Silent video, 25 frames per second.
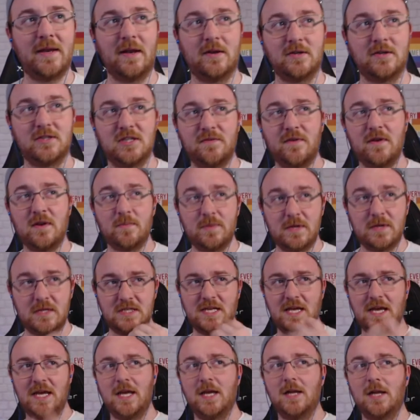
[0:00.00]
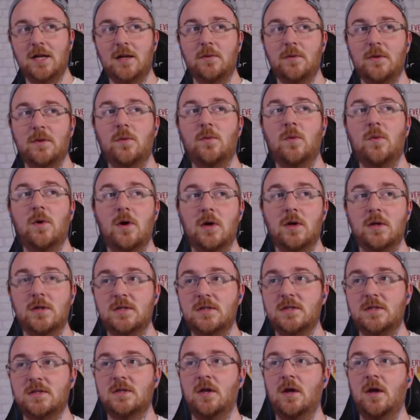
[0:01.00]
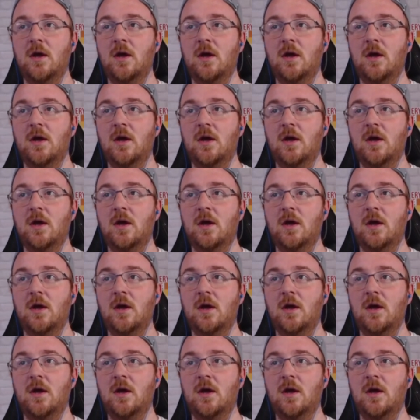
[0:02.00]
She's very particular with the words,